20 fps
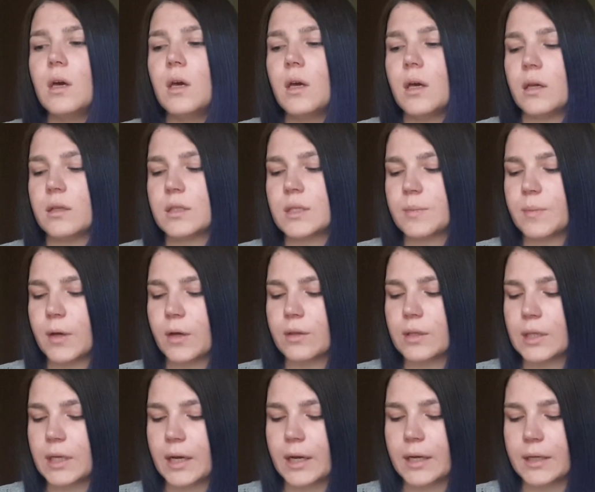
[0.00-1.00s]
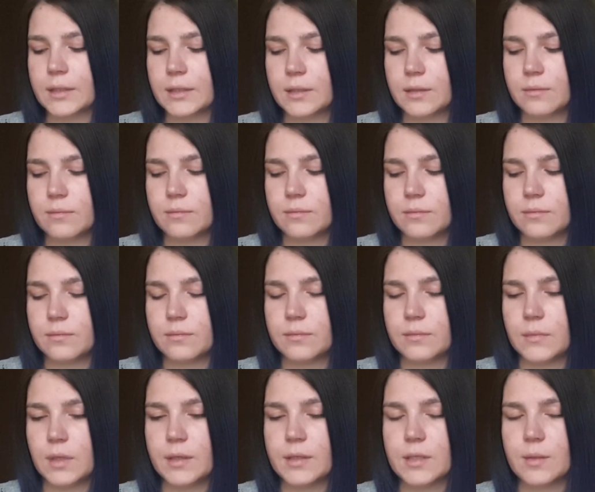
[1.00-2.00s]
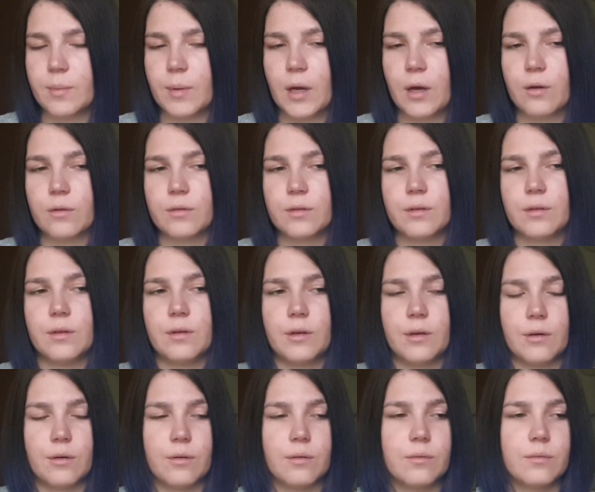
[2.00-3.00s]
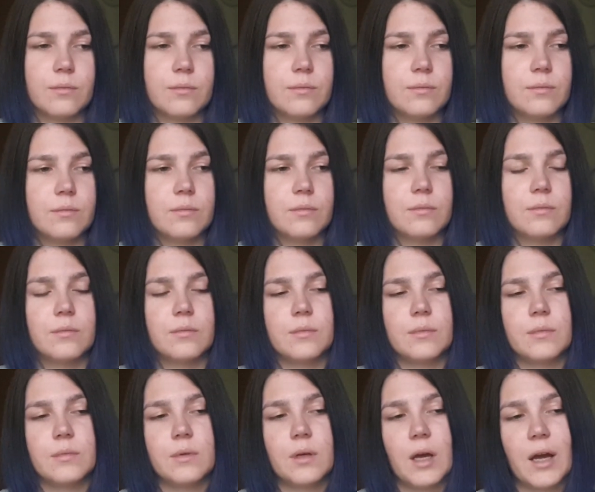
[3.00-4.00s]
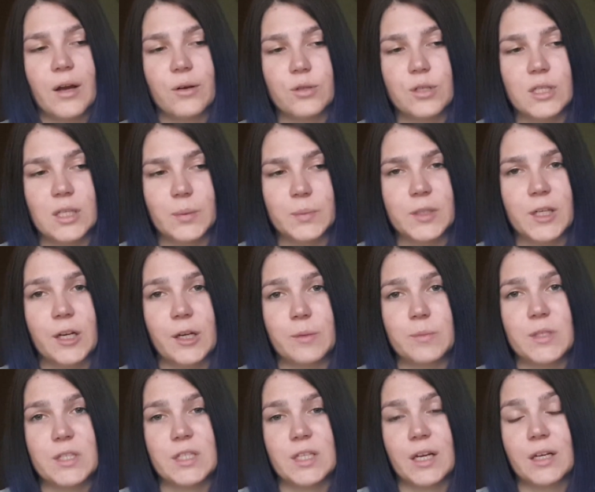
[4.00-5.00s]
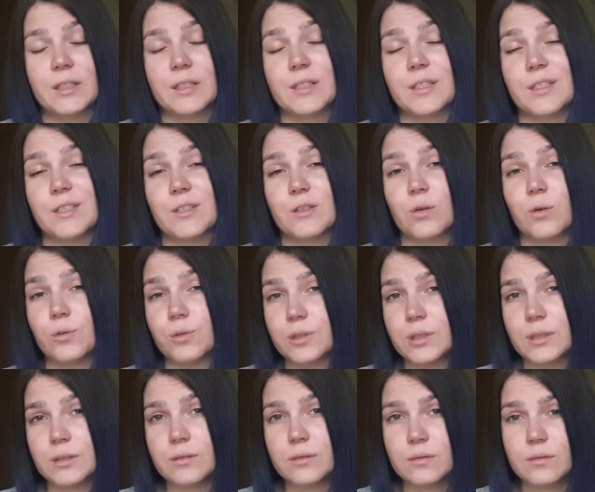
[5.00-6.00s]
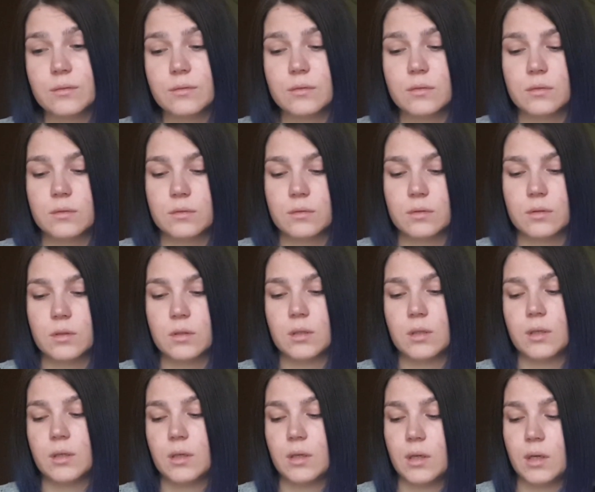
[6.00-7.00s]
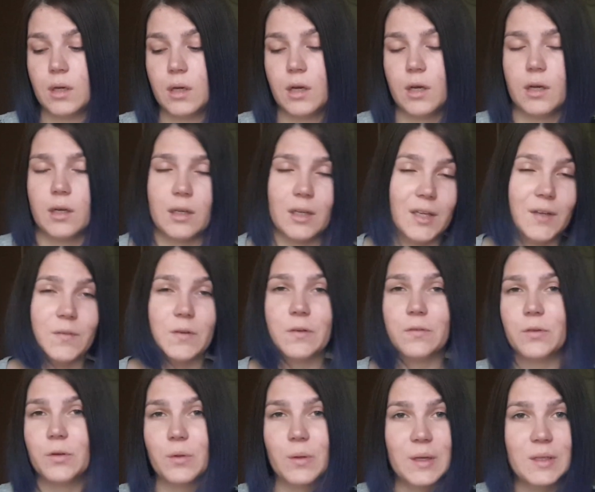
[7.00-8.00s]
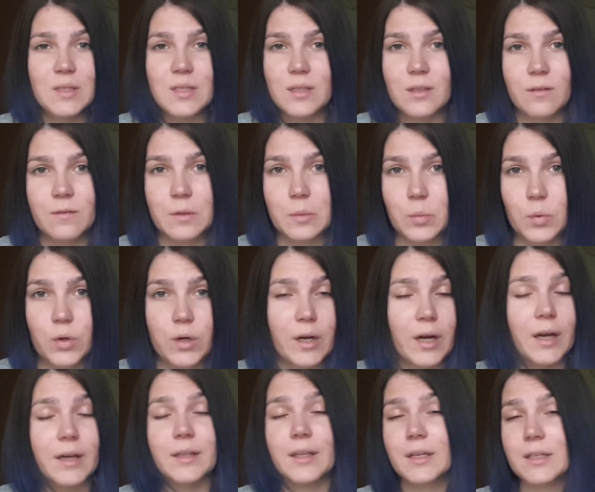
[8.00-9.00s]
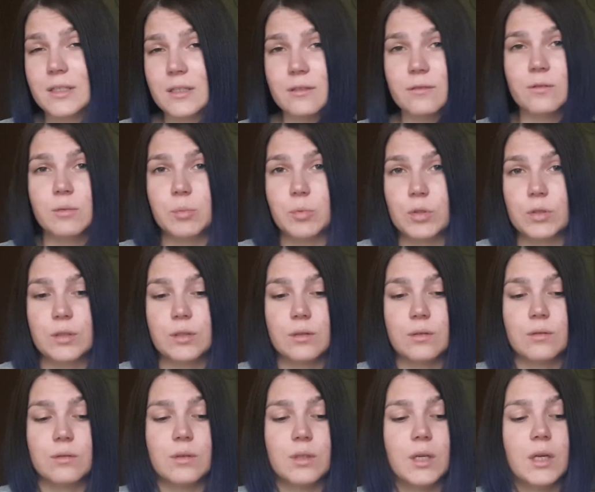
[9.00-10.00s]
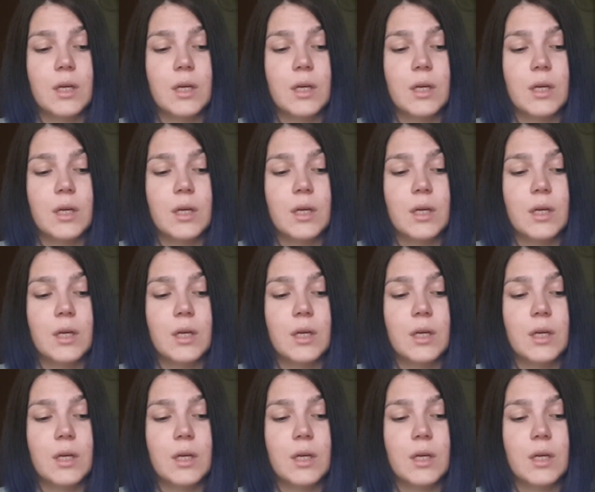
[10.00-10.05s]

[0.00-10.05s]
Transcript: It's about that. It's about, you know, how sometimes silence is golden. Even if you like silver more, I like silver more too.